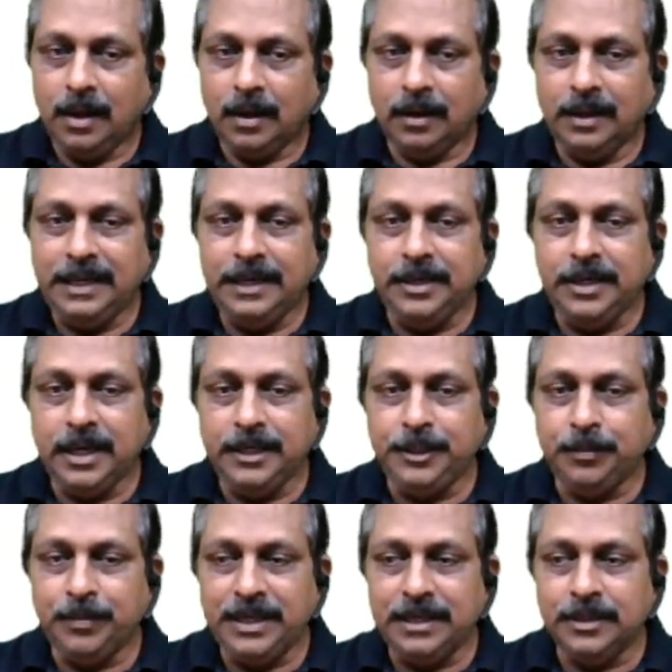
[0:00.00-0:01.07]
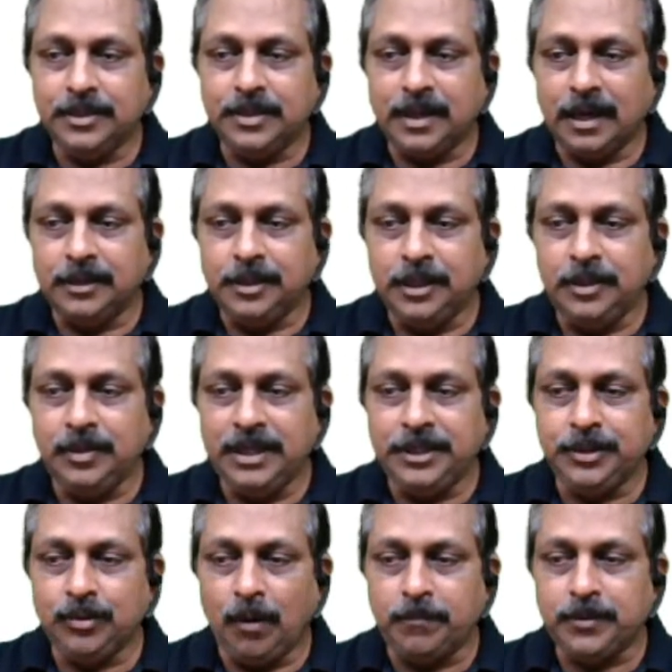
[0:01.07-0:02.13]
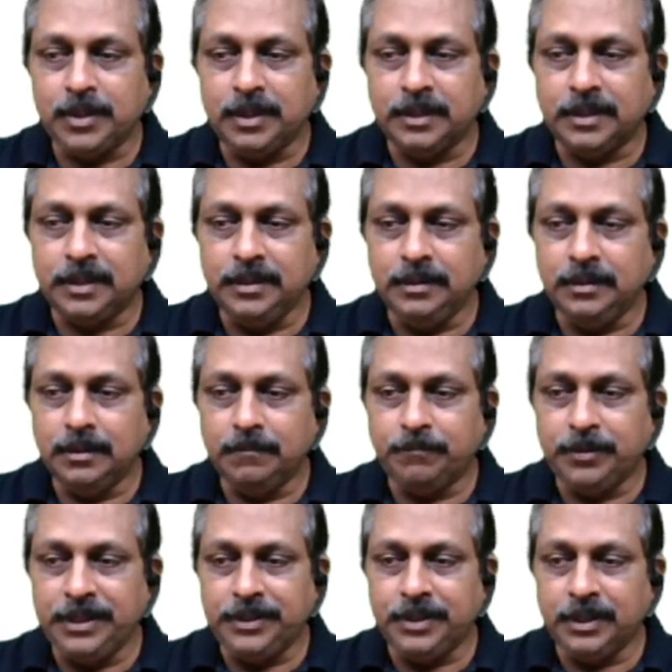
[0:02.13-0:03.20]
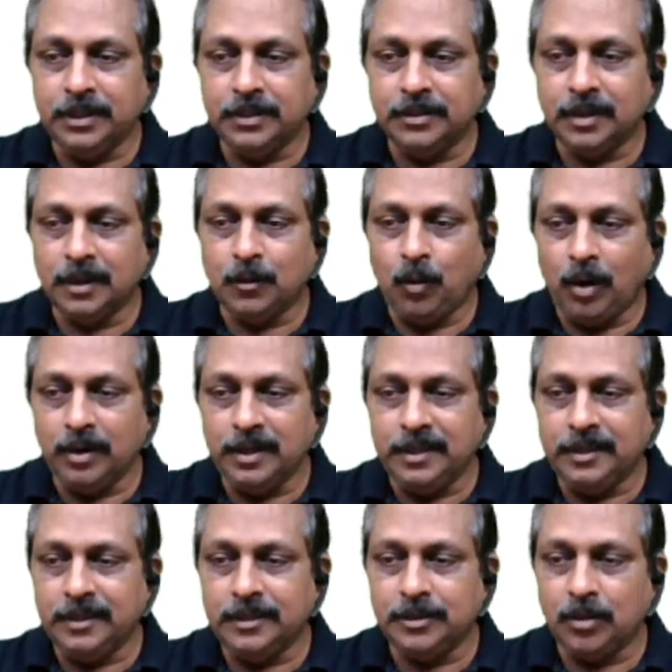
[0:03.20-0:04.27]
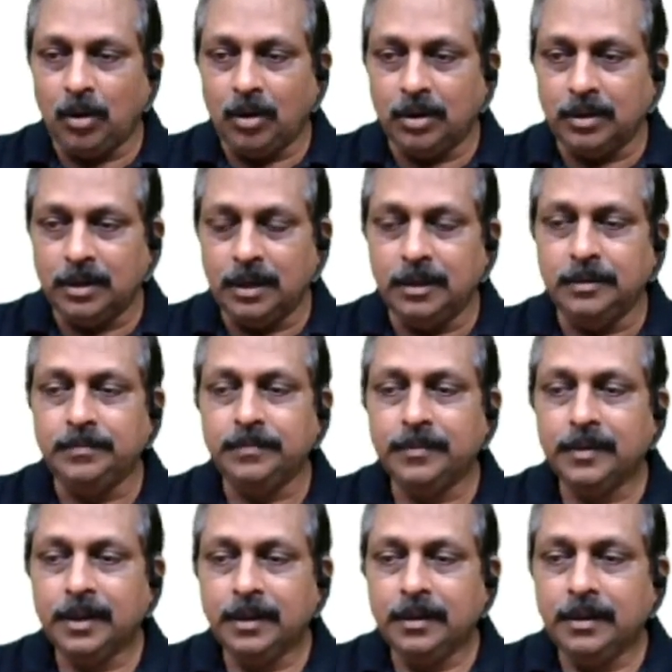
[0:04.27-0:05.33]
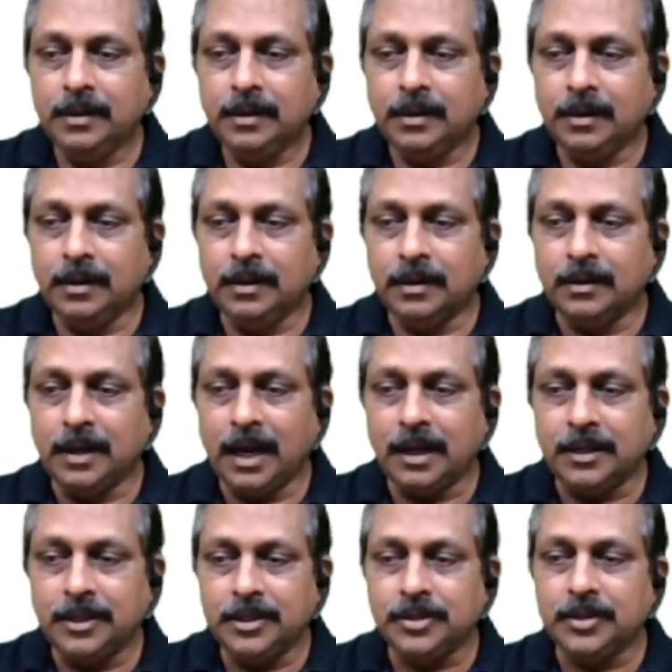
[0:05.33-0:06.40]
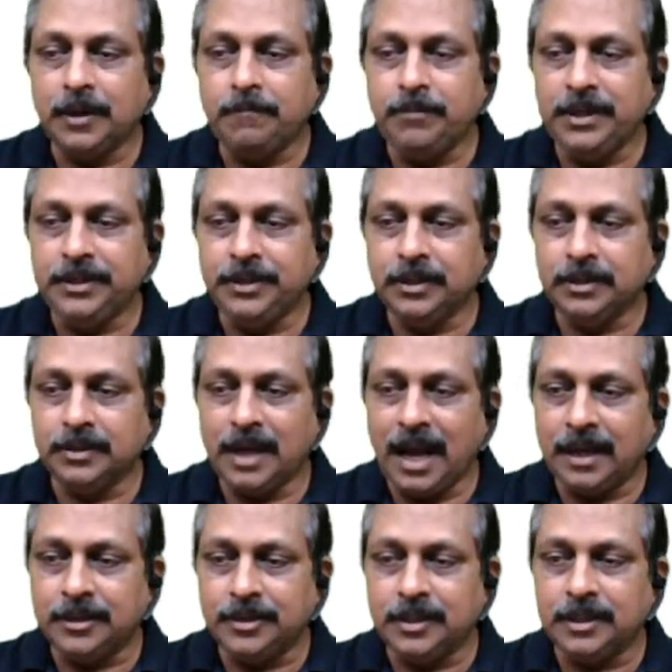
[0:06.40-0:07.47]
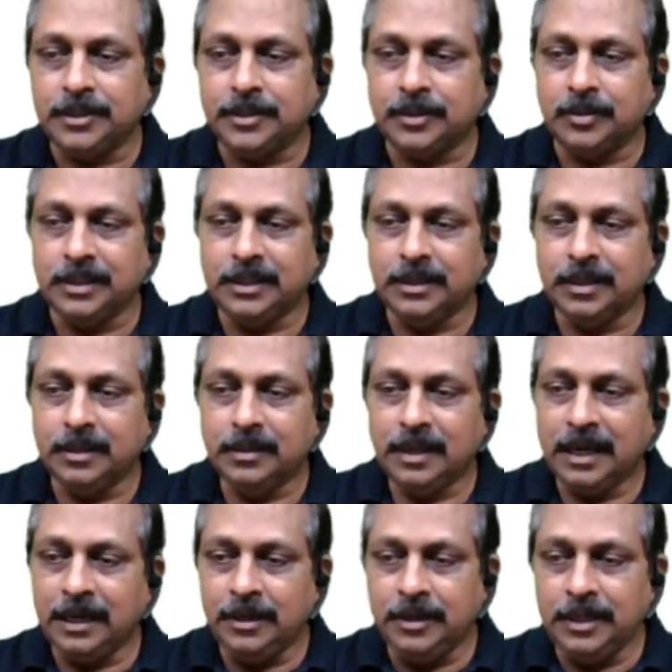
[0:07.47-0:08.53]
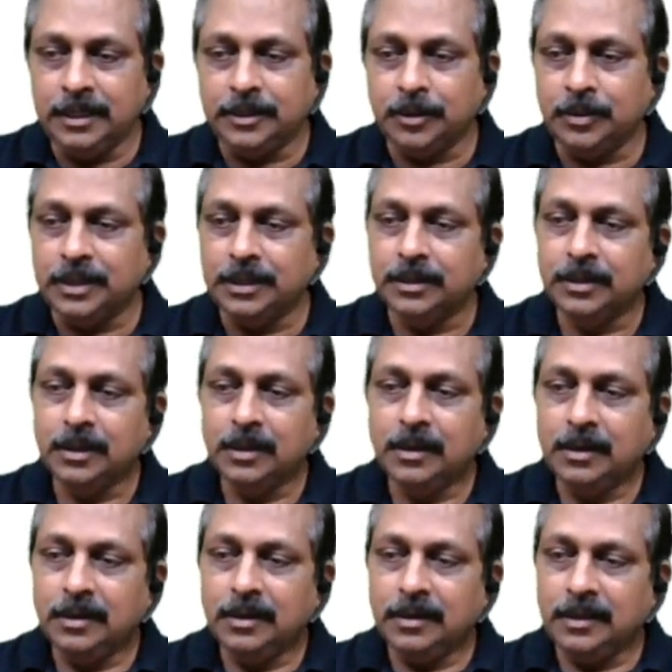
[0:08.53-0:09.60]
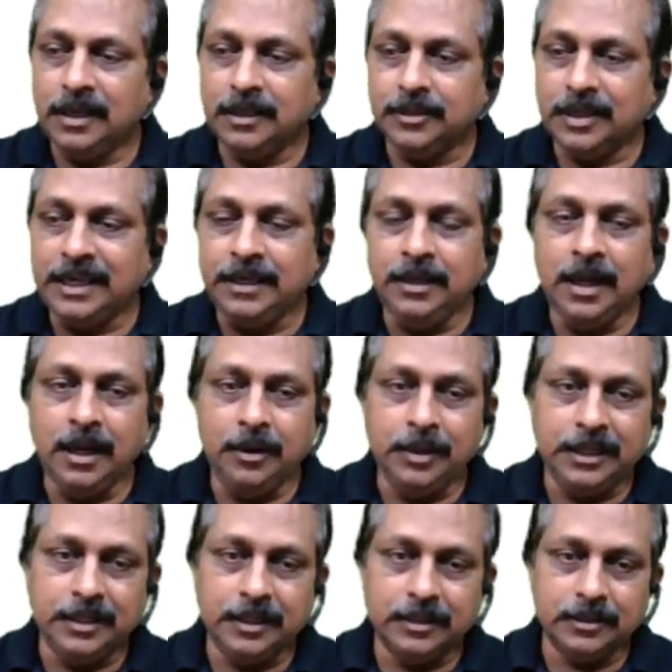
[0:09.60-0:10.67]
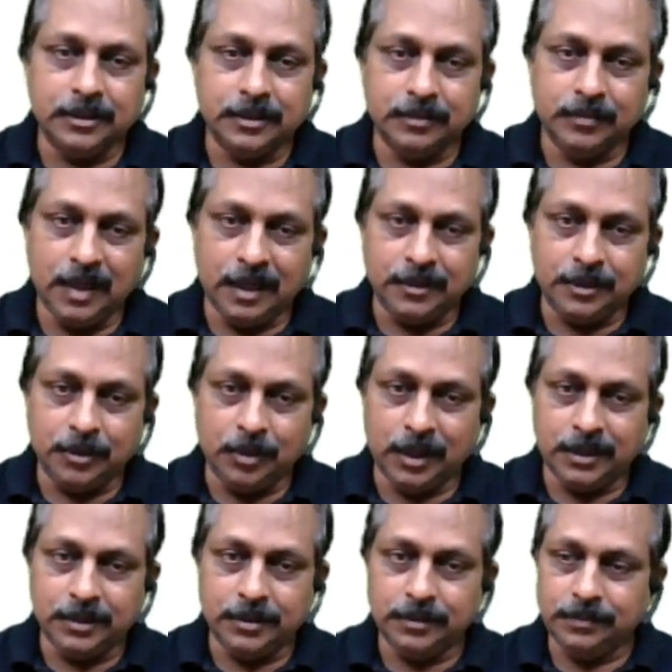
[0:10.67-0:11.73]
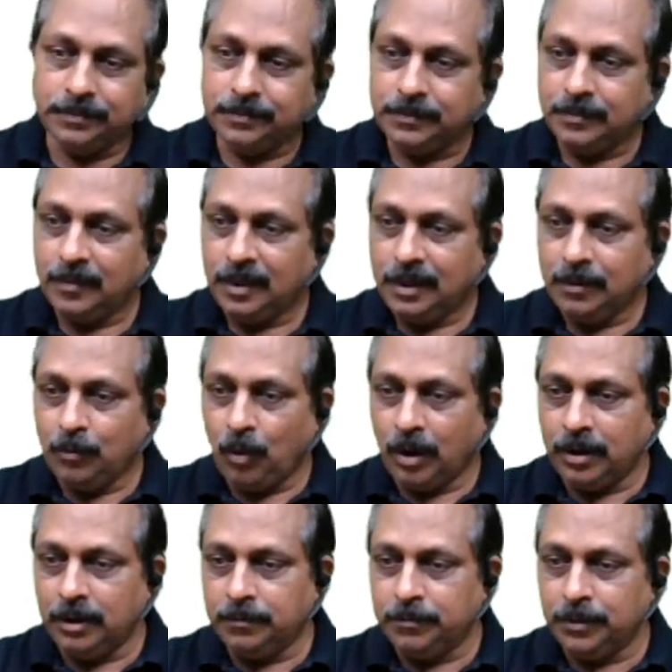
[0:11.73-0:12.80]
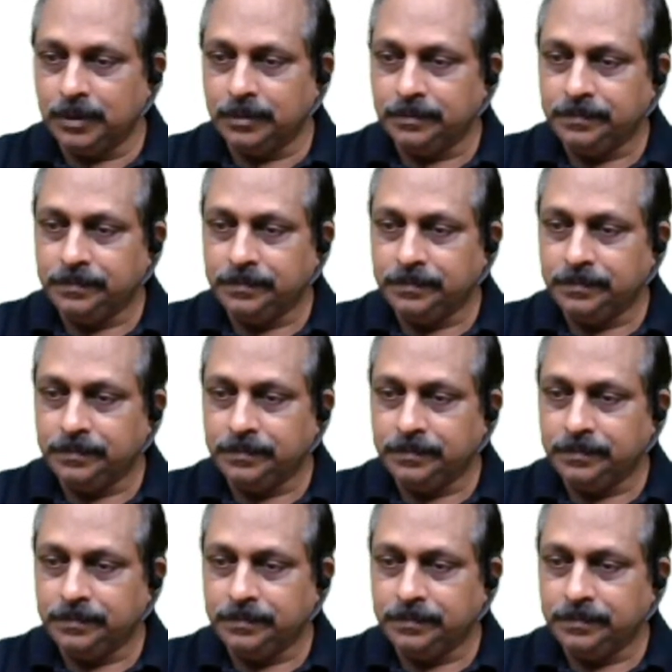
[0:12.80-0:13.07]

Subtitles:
Lineage means continuation of certain features or qualities or characteristic features, ancestry, hereditary. Yes, inheritance. That's right. Wonderful.